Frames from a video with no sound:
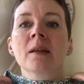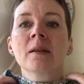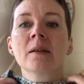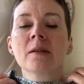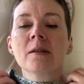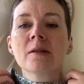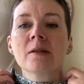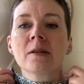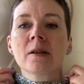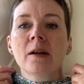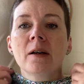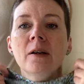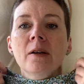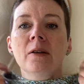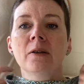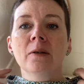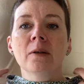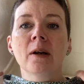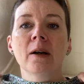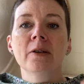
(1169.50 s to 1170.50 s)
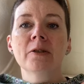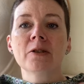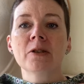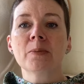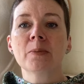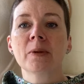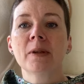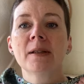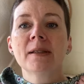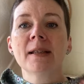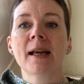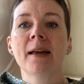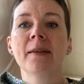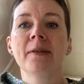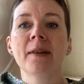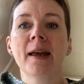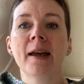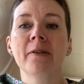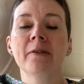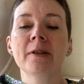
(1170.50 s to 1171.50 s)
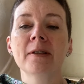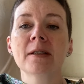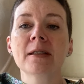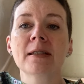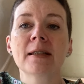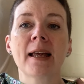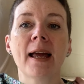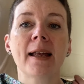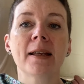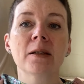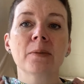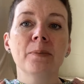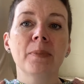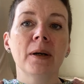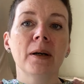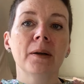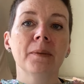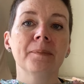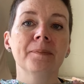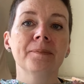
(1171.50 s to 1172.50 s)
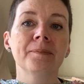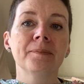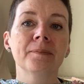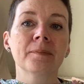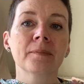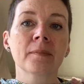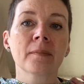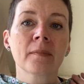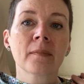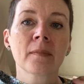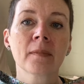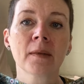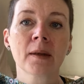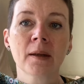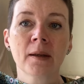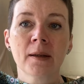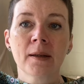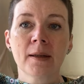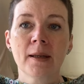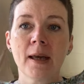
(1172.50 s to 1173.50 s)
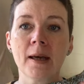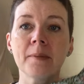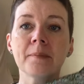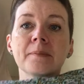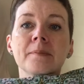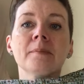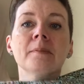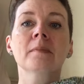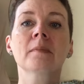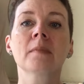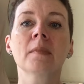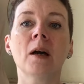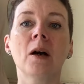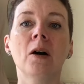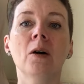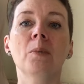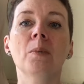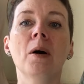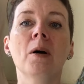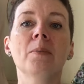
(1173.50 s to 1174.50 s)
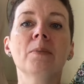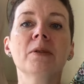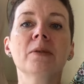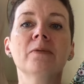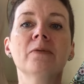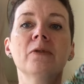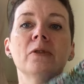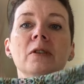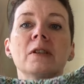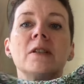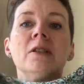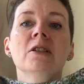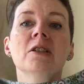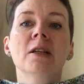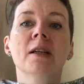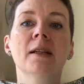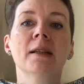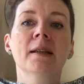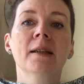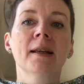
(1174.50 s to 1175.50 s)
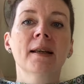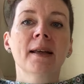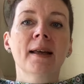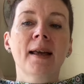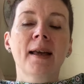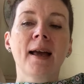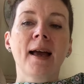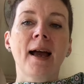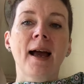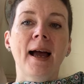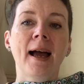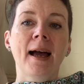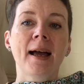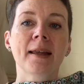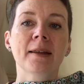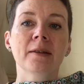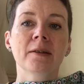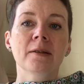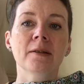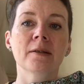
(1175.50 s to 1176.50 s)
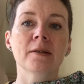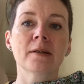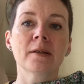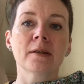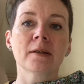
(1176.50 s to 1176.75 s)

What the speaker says: so I just put it down there instead. But yeah, I'll pop some footage in and